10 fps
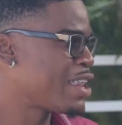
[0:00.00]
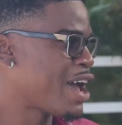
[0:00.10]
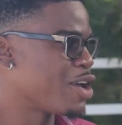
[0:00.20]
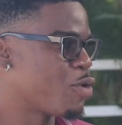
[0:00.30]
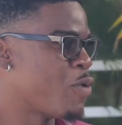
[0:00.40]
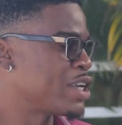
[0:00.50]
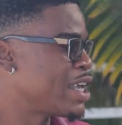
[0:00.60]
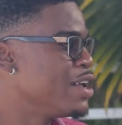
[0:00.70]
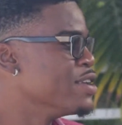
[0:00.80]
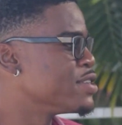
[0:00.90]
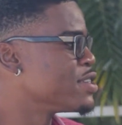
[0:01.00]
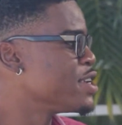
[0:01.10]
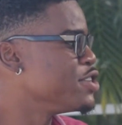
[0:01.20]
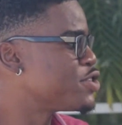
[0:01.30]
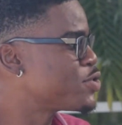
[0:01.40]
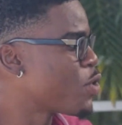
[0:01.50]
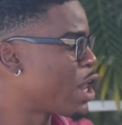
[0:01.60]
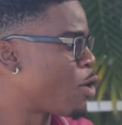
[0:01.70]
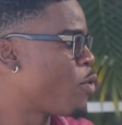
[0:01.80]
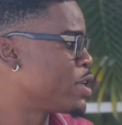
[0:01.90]
Like what else is in store?
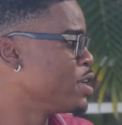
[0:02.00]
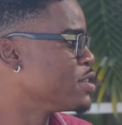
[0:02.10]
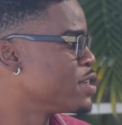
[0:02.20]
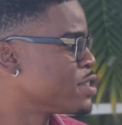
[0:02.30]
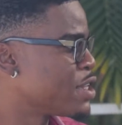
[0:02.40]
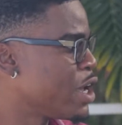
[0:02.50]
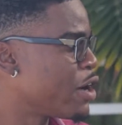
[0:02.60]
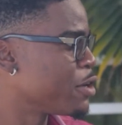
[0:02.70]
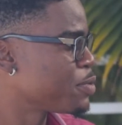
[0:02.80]
Like what else is there?